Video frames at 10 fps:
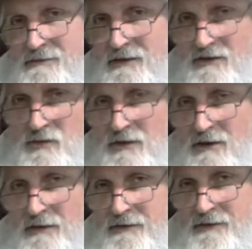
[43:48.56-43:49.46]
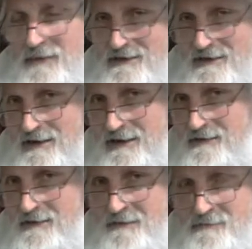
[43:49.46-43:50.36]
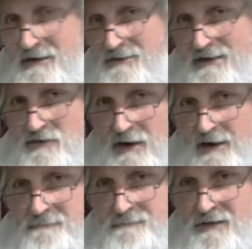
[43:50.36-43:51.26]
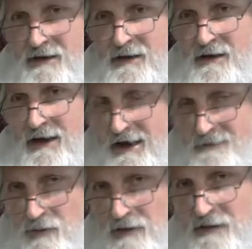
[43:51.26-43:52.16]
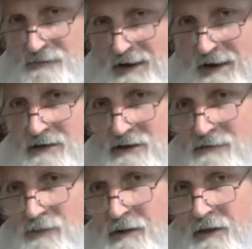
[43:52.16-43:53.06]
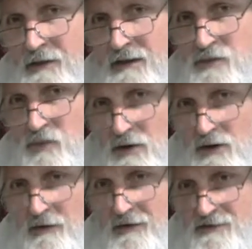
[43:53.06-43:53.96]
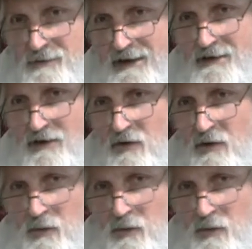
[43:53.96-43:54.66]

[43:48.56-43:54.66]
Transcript: this world by dying. Because guess what? I'm one of the factors of whether this world is better or